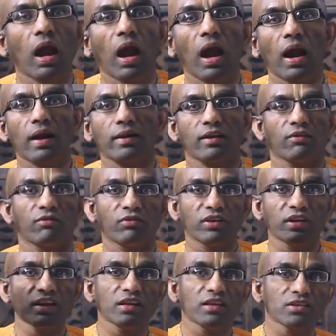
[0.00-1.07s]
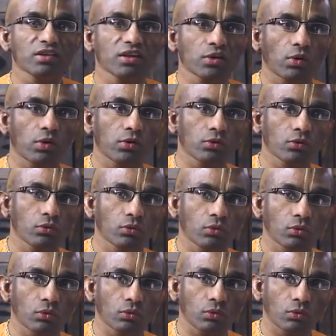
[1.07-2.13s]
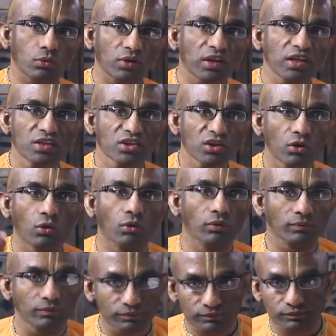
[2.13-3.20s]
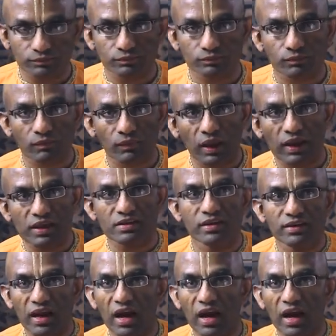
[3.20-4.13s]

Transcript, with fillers: at if t is equal to t0 is the